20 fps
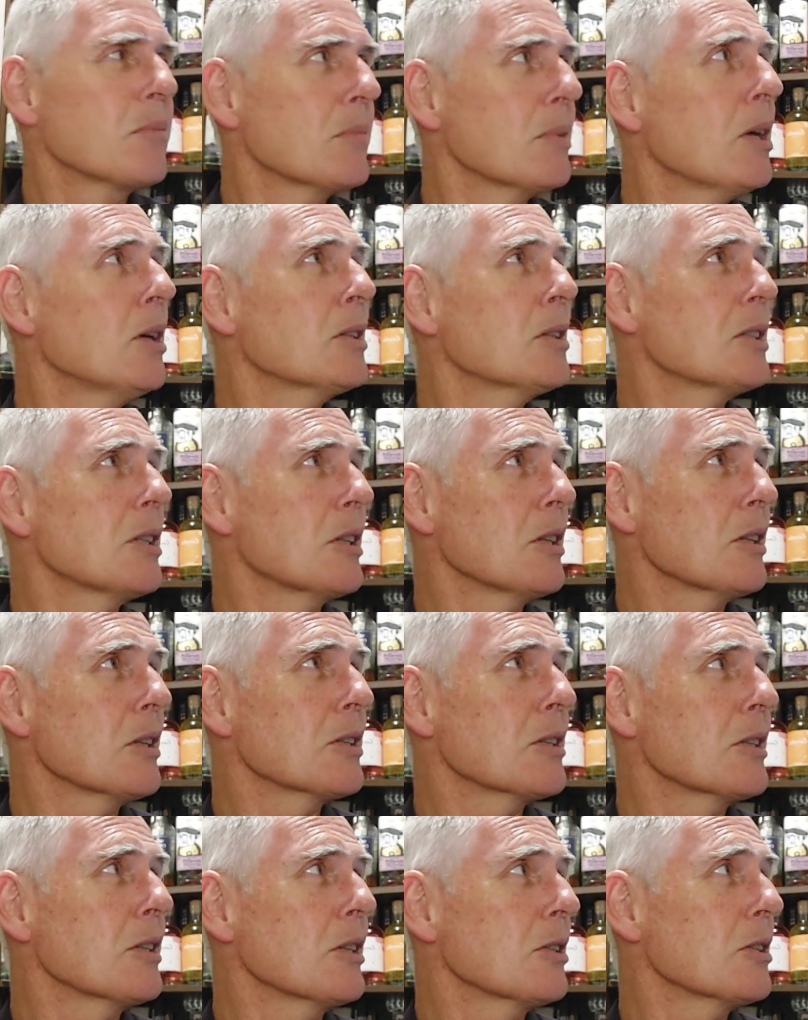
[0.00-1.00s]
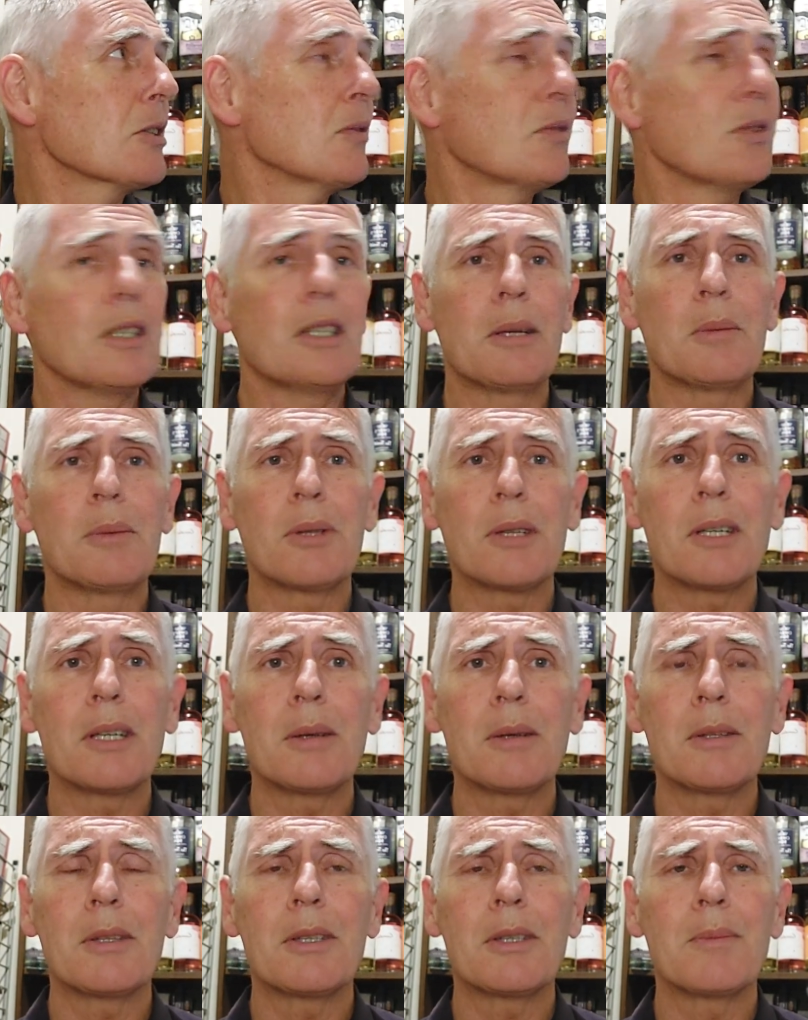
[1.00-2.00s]
Lots and lots and lots of gin. I'm looking at
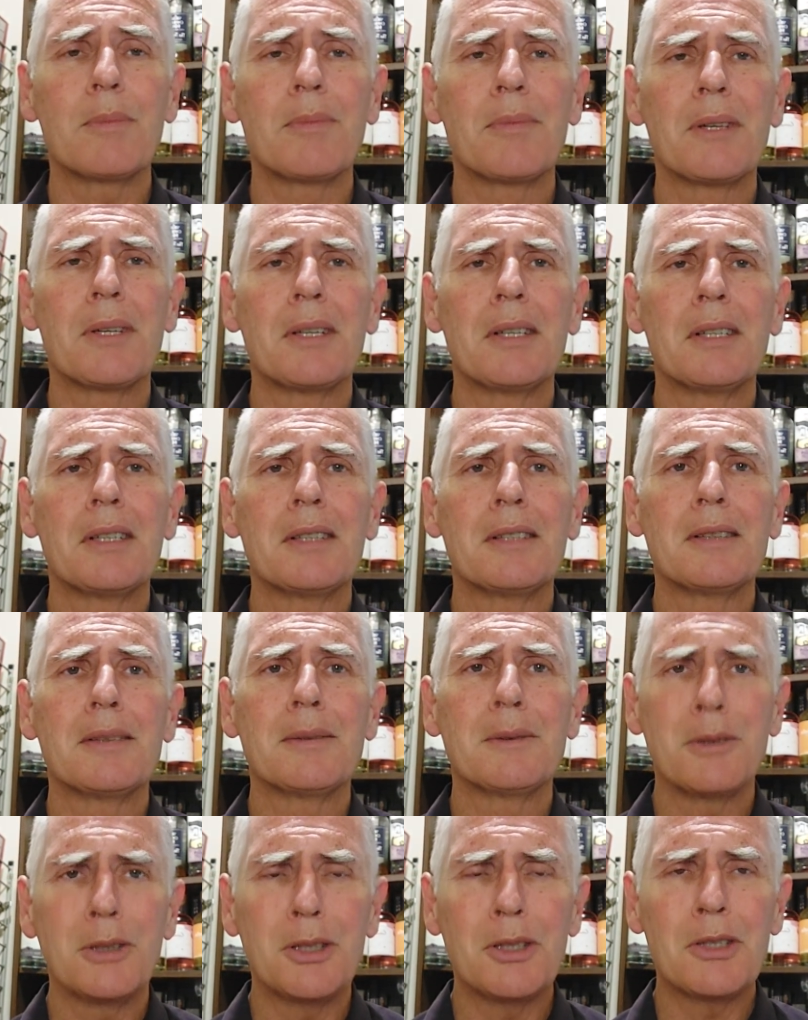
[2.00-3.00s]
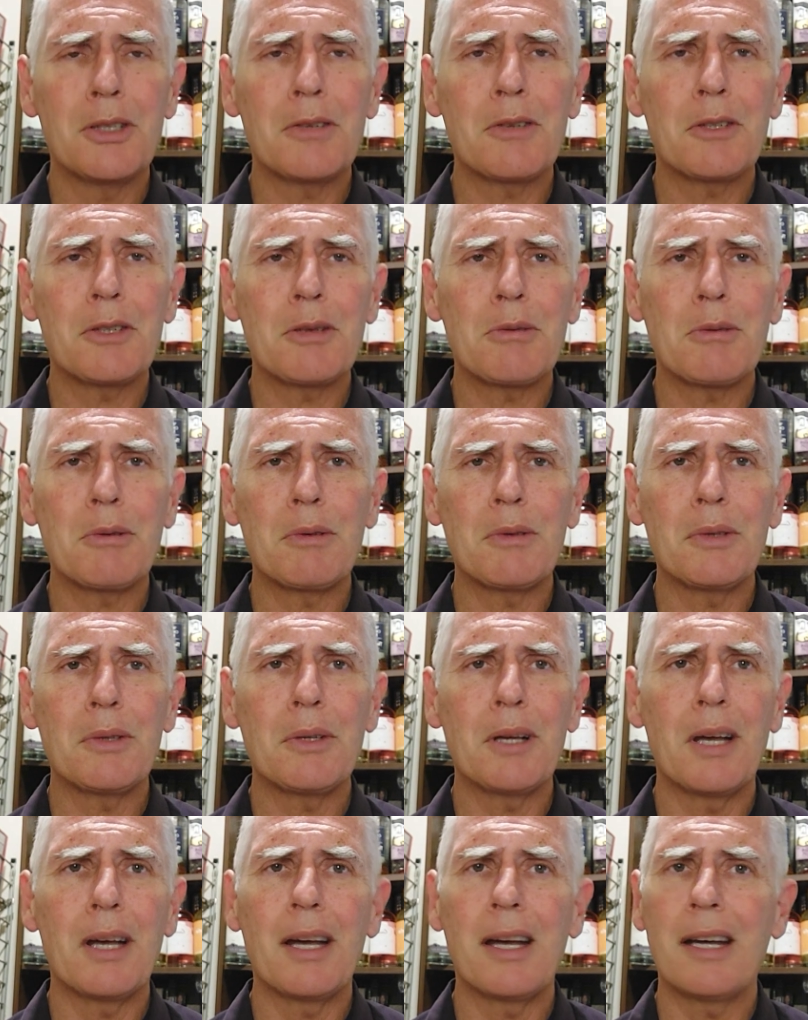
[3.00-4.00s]
the gins I've got to review,
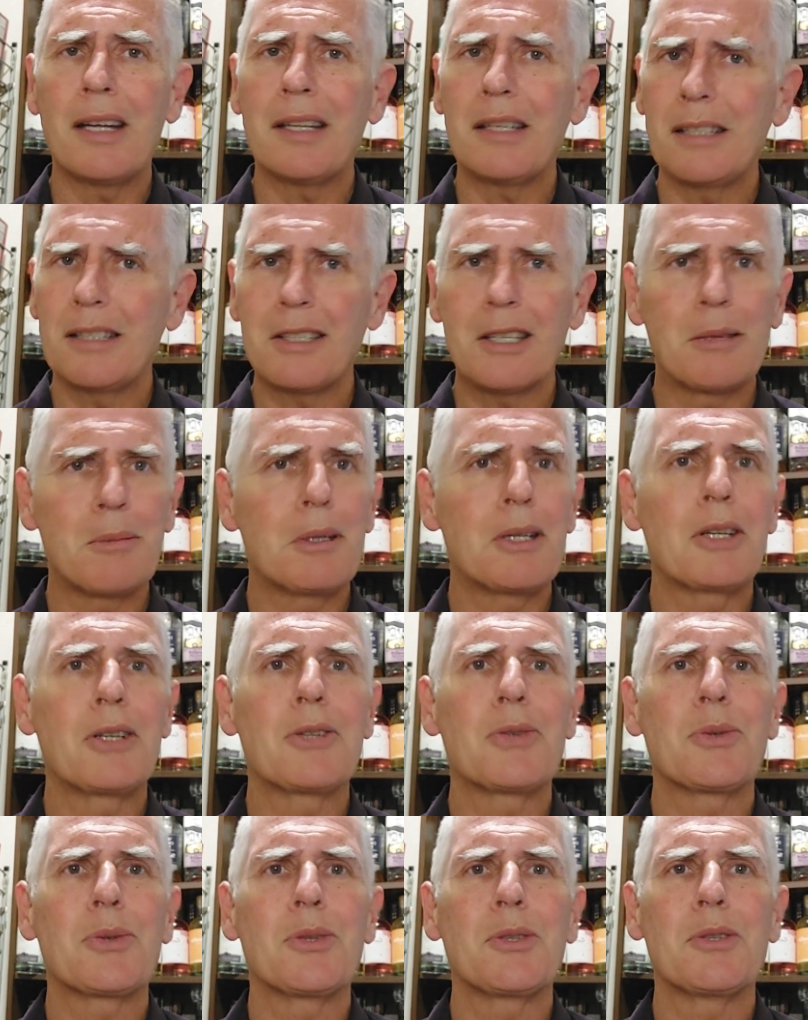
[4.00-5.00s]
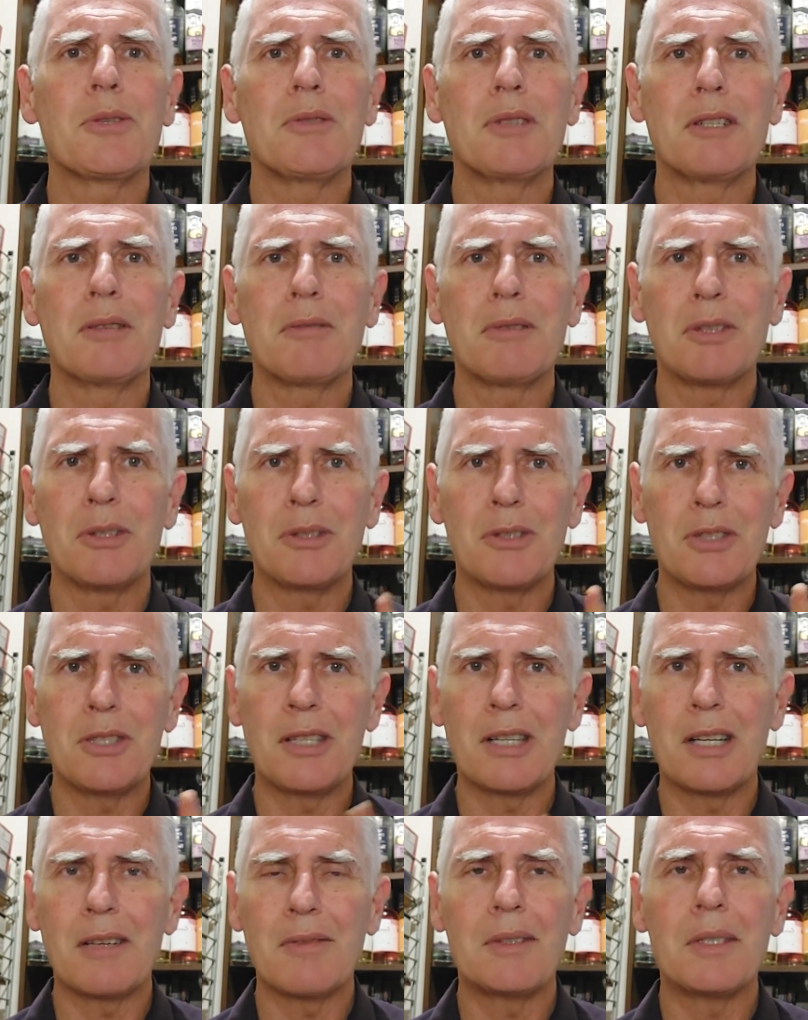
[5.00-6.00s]
and there's going to be no shortage of gin for you
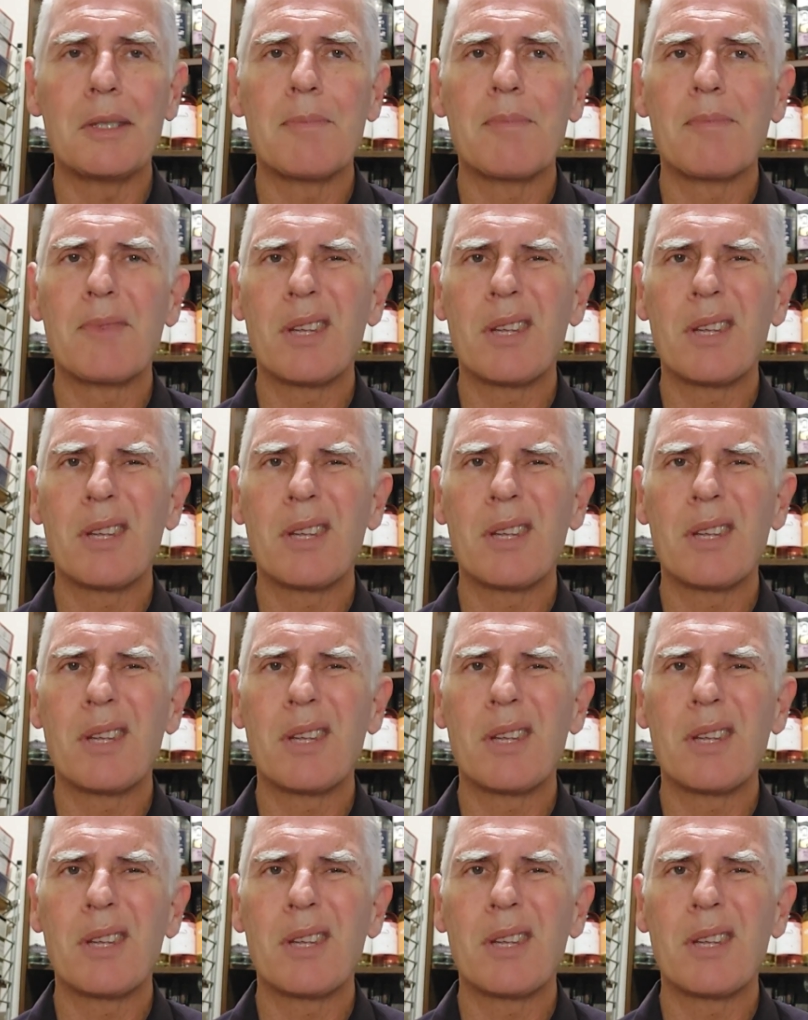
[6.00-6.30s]
gin lovers.